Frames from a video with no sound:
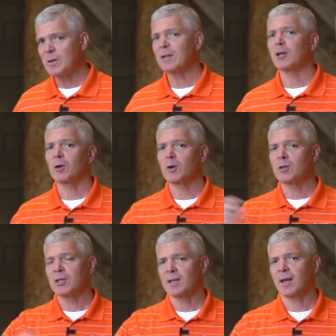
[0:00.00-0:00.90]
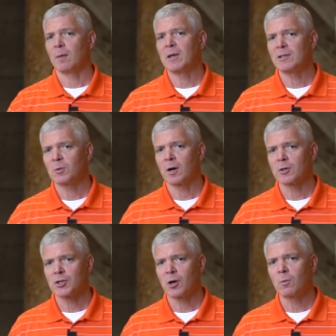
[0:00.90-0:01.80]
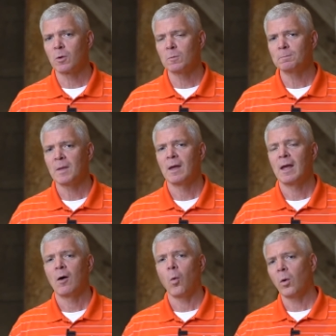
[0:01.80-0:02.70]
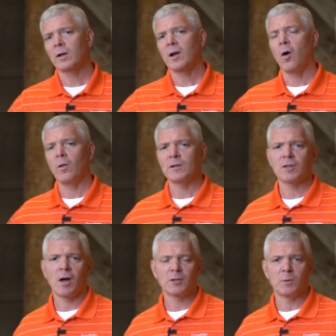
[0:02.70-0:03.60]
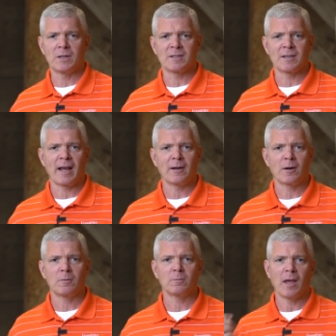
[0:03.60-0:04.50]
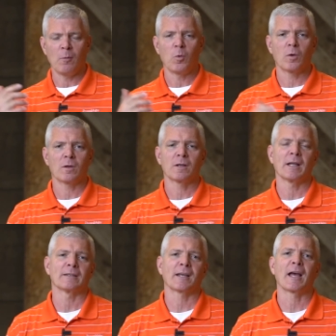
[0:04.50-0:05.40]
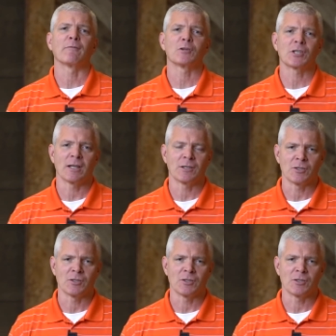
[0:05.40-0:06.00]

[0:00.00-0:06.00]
encourage you to come into our showroom or call and talk to a designer, and we'll get the conversation